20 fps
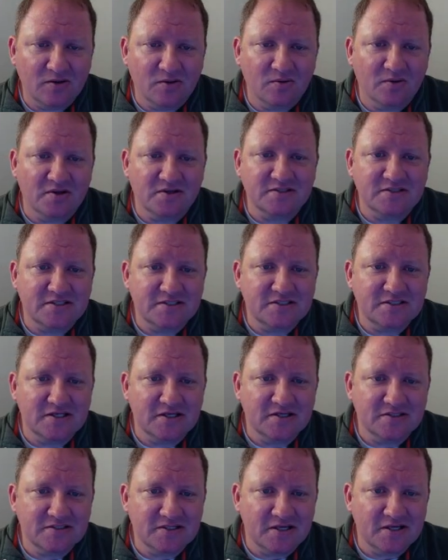utilizing
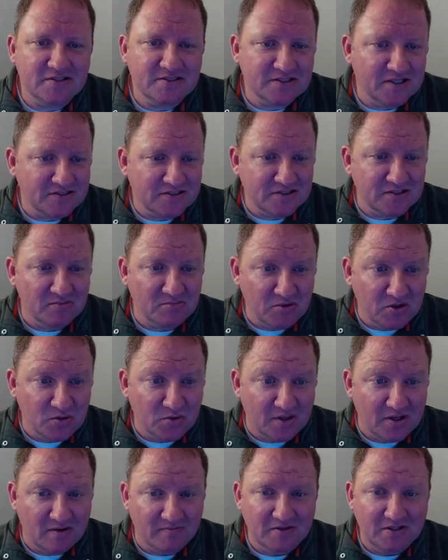CSS. That's the
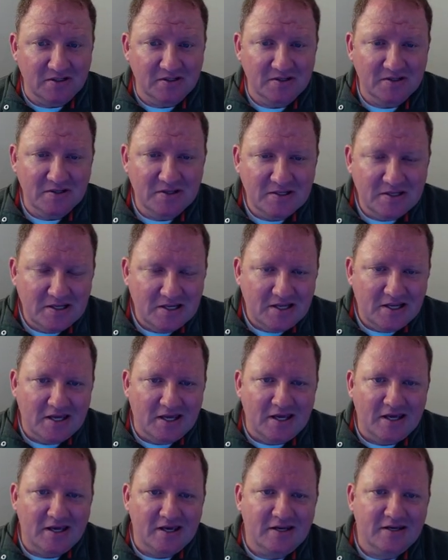beauty of it.
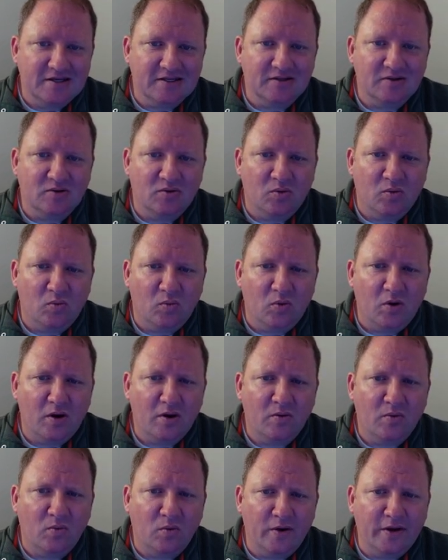And
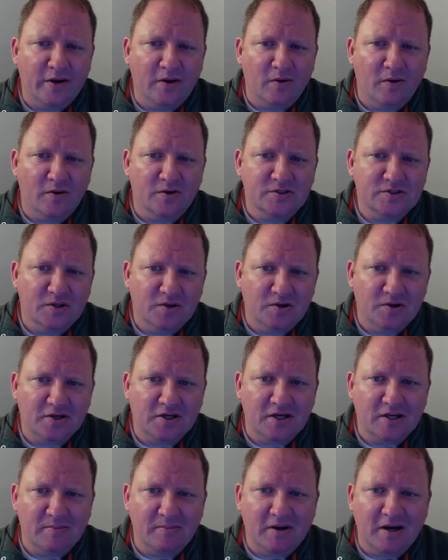what we are
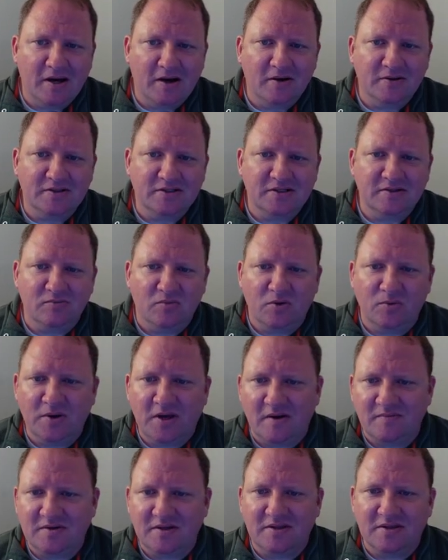talking about and what we
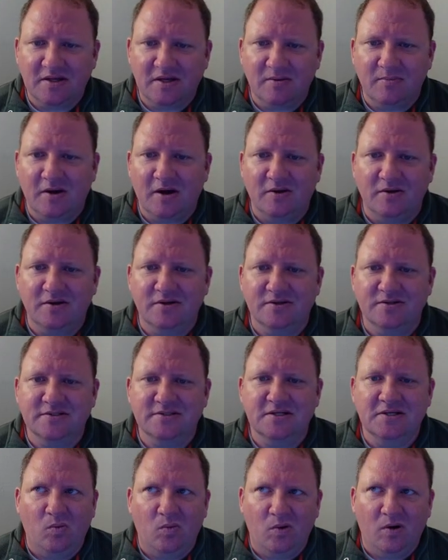have to think about is,
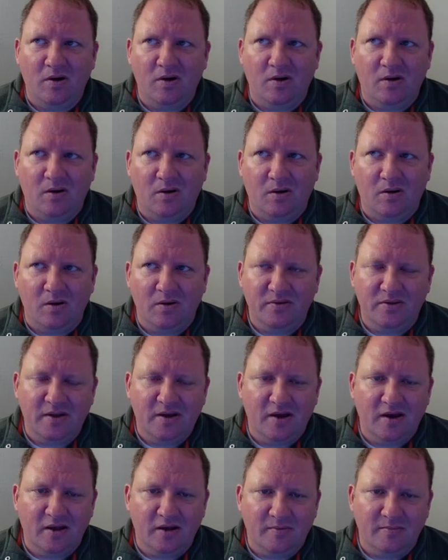what are the
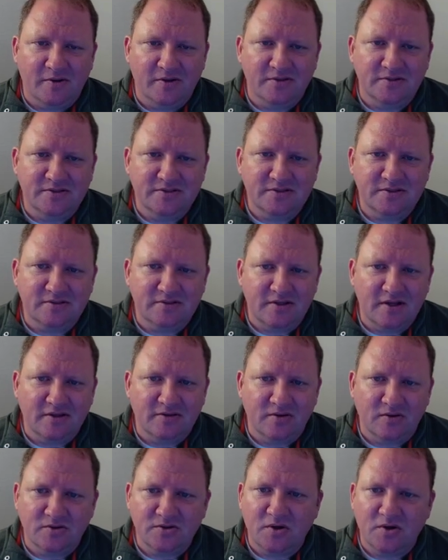elements that
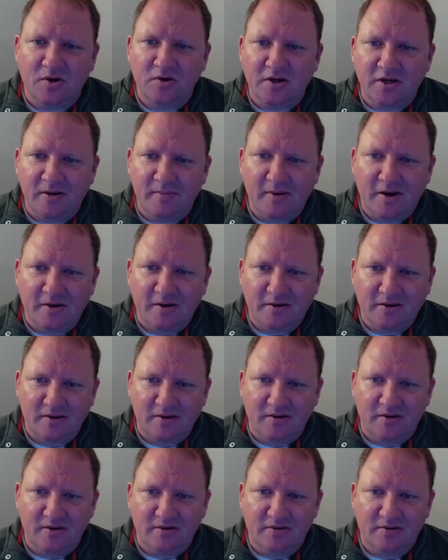they're talking about
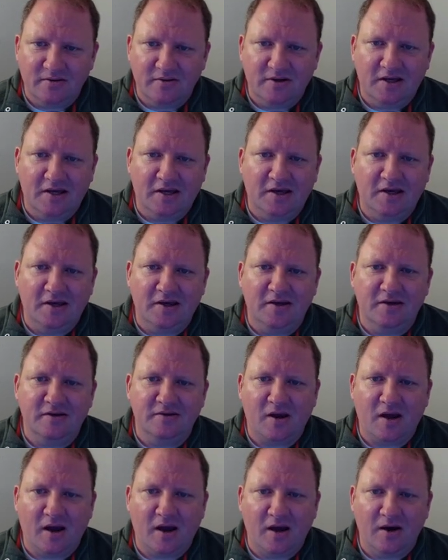here, and
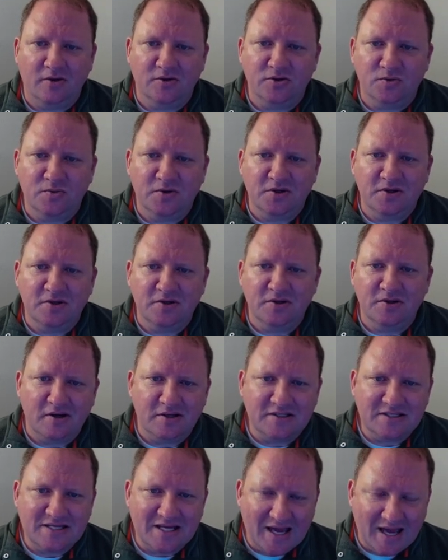how do we
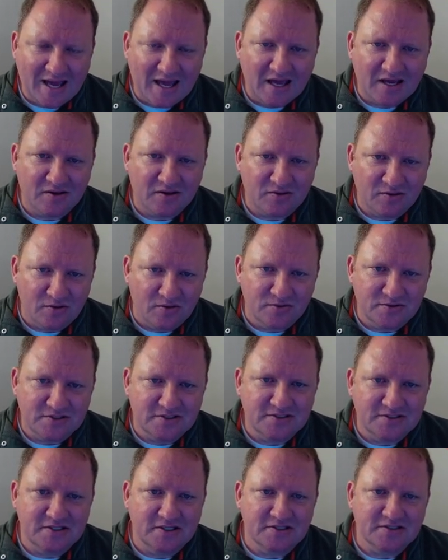attack those
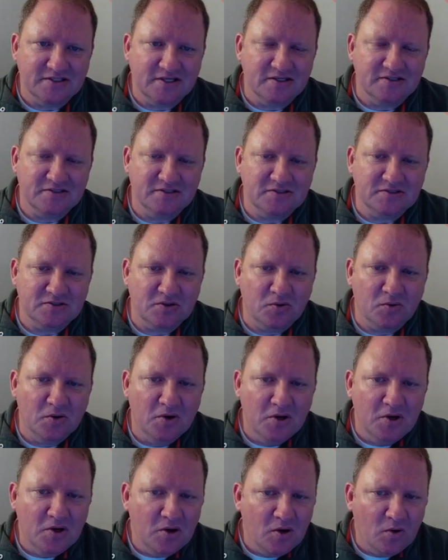in CSS? And so
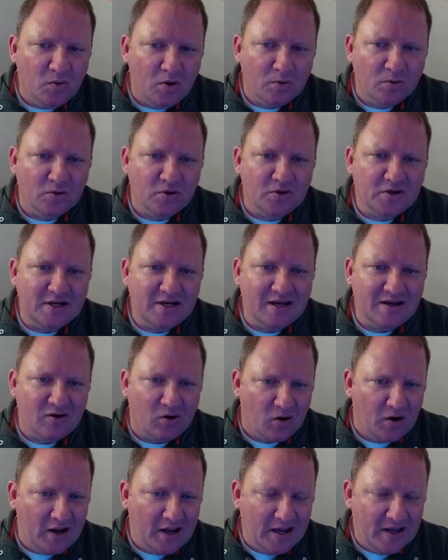what we're looking at
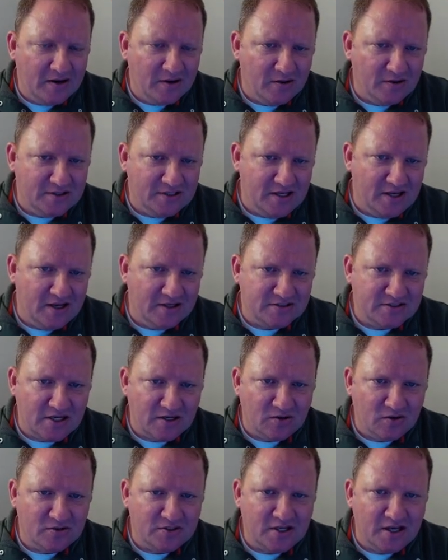are anchor tags.
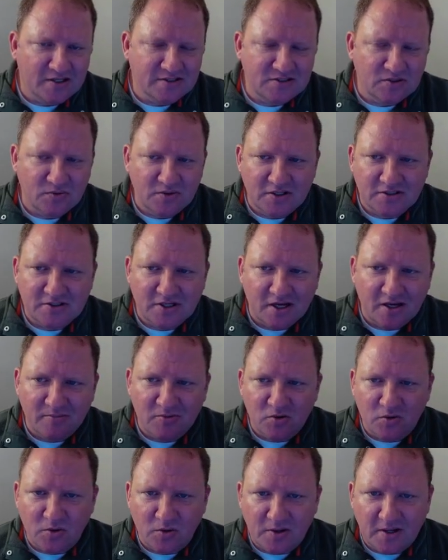Anchor tags, so anytime
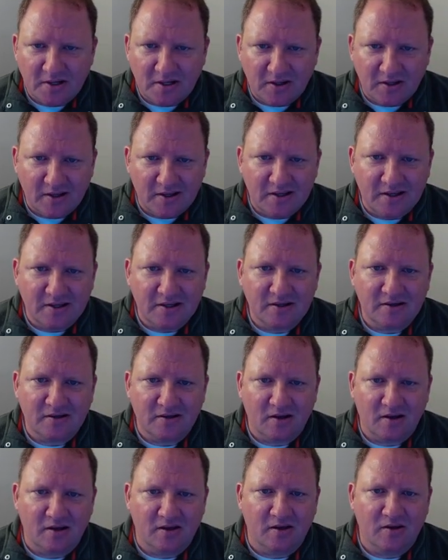you create a link,
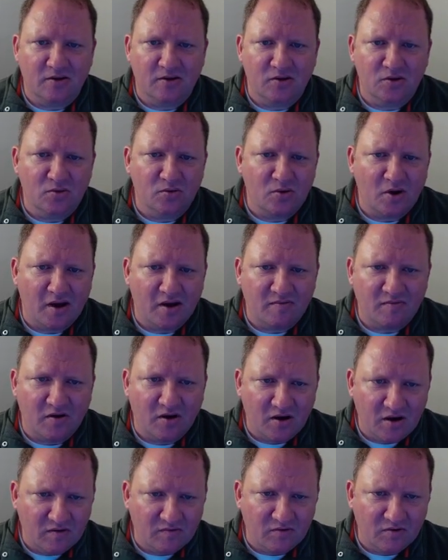you have a
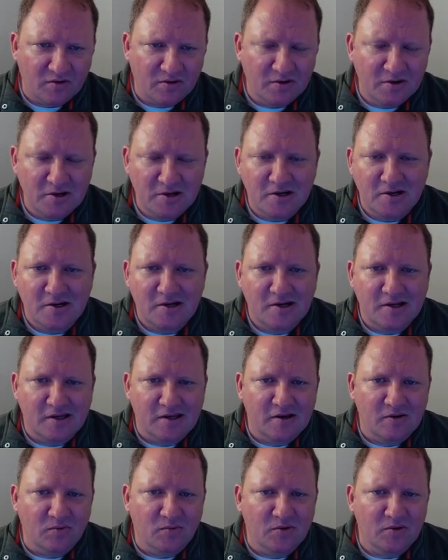hover,
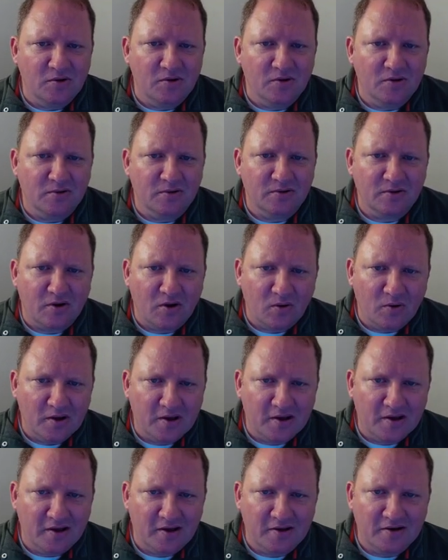it will go
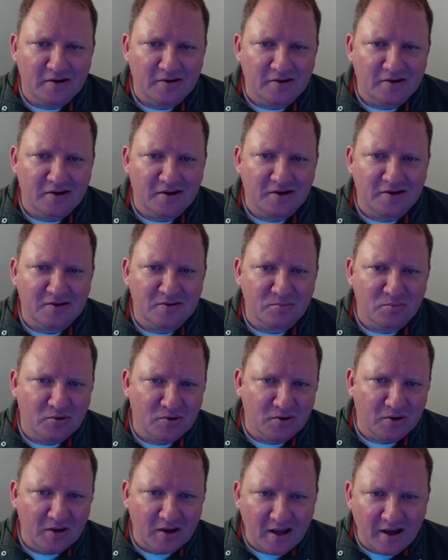ahead and
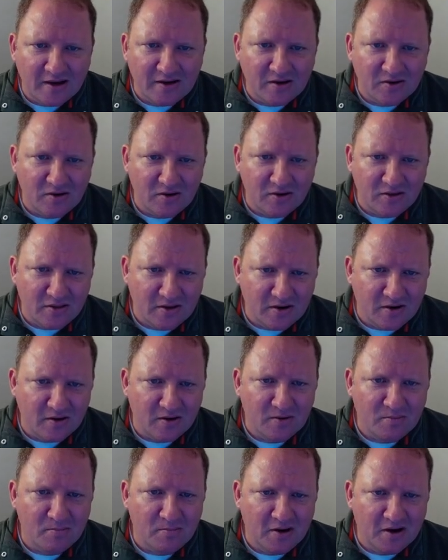put a line under
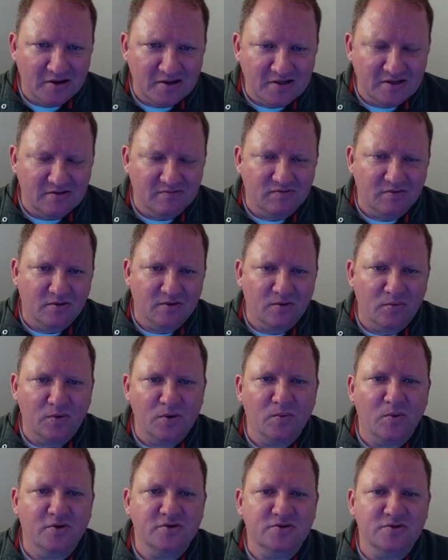there by default. And we
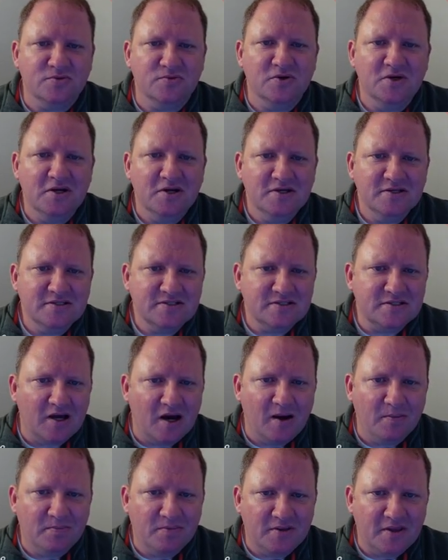want to
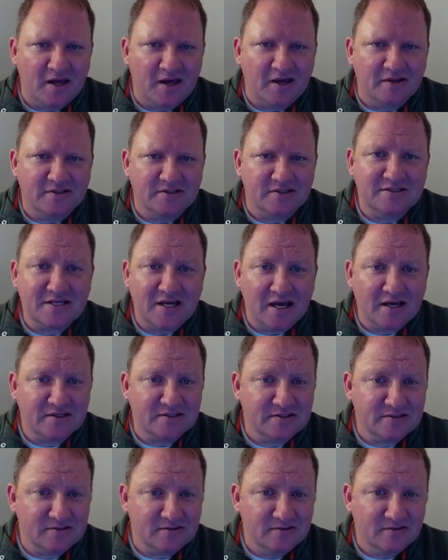stop that
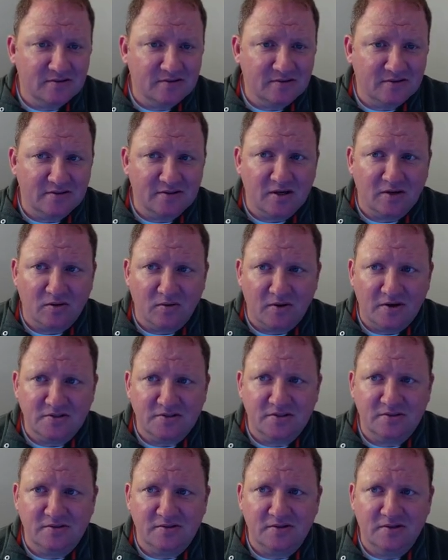text
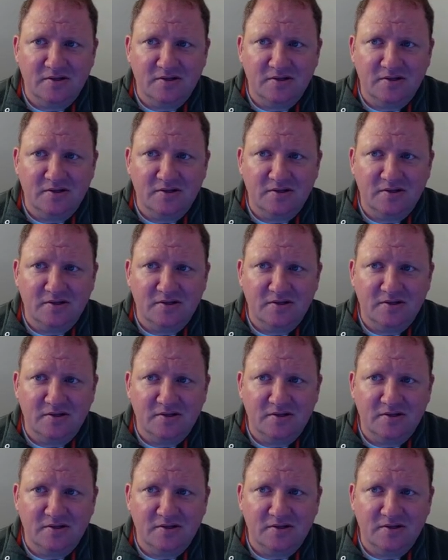decoration